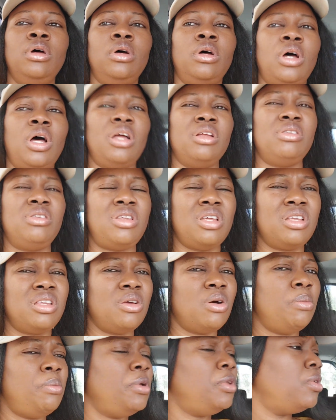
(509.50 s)
I think
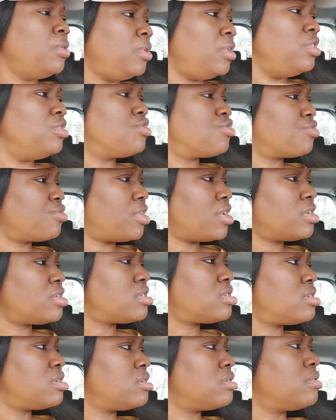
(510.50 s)
there will be no
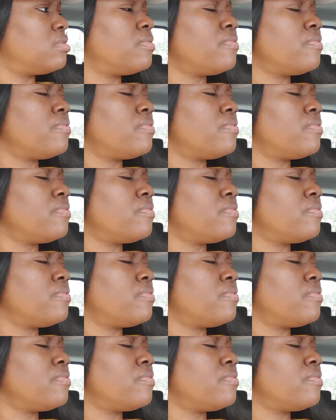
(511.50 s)
interest.